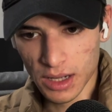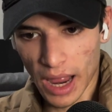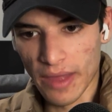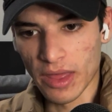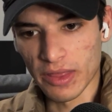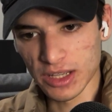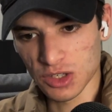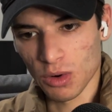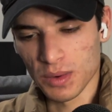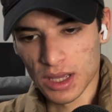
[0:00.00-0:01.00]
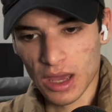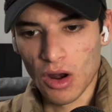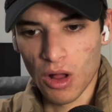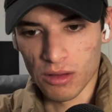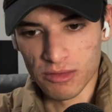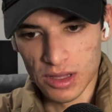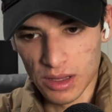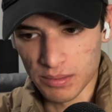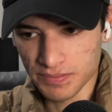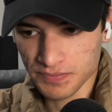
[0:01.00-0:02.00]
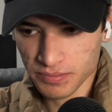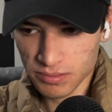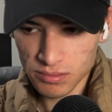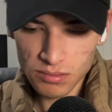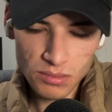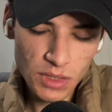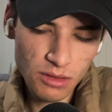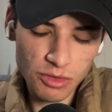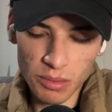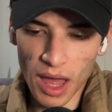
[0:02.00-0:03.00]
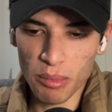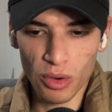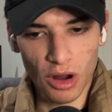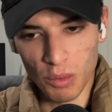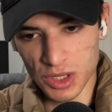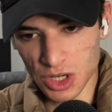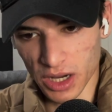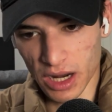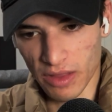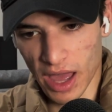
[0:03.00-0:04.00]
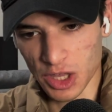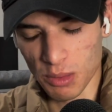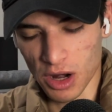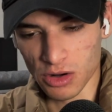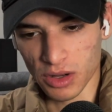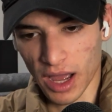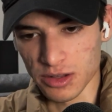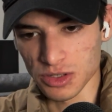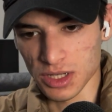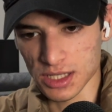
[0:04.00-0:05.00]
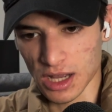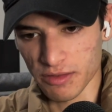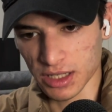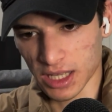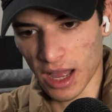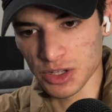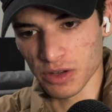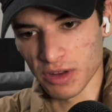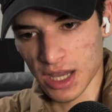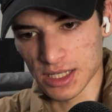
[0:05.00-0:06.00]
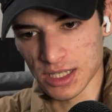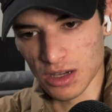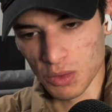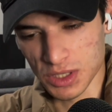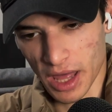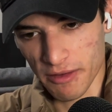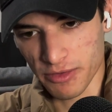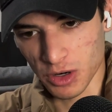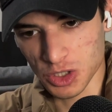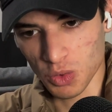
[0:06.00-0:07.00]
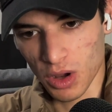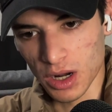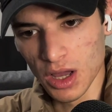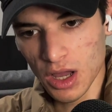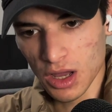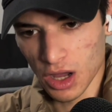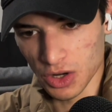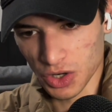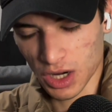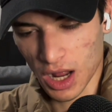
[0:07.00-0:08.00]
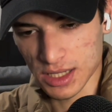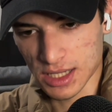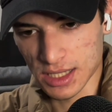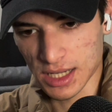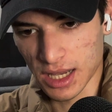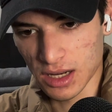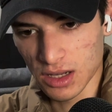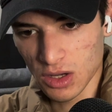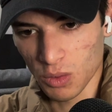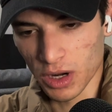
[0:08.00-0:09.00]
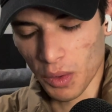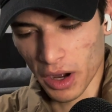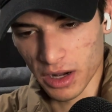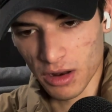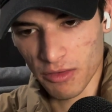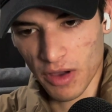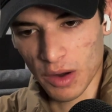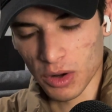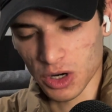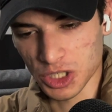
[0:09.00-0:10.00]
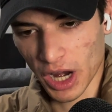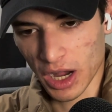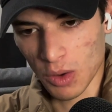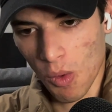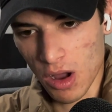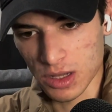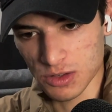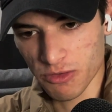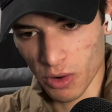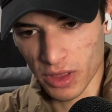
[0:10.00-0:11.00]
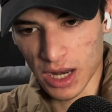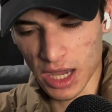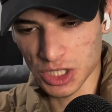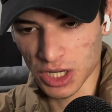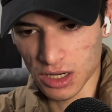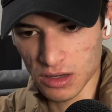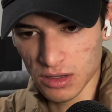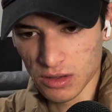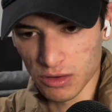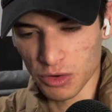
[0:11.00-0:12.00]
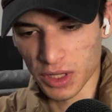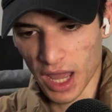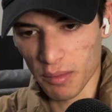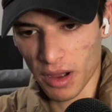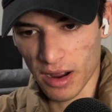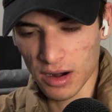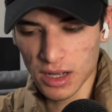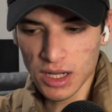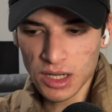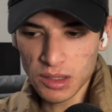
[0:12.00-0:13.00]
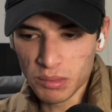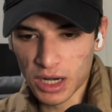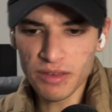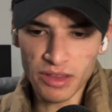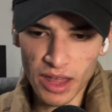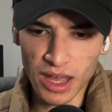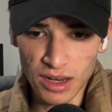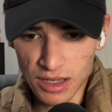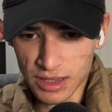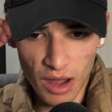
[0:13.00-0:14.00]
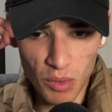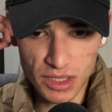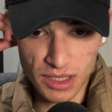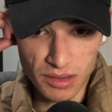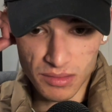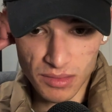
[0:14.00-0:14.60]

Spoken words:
And then this is where we get all of the, from that point on, we start getting the ecumenical councils and stuff. Like the Council of Nicaea was that first one under Constantine, where he wanted to define what Christianity was for the nation, for the empire. But even then, that wasn't,